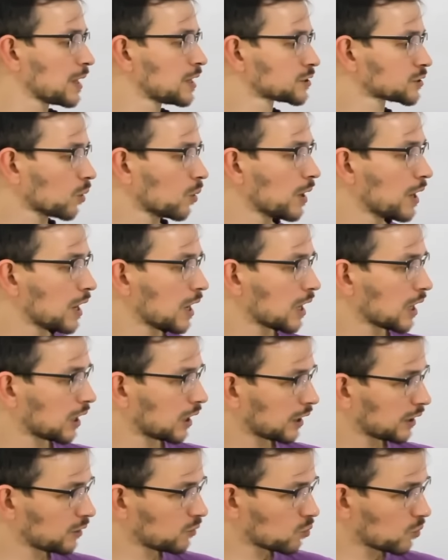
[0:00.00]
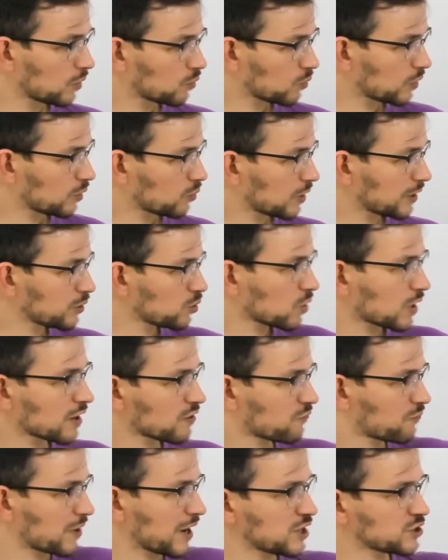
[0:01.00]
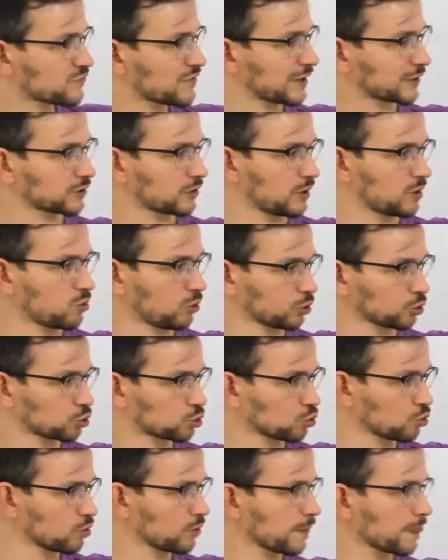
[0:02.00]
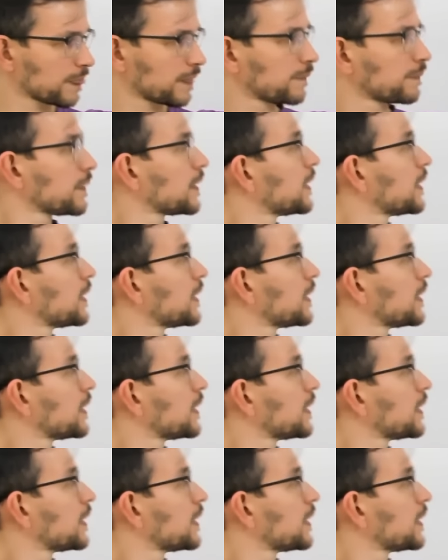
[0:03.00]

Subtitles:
So when you have branch factor equal to 2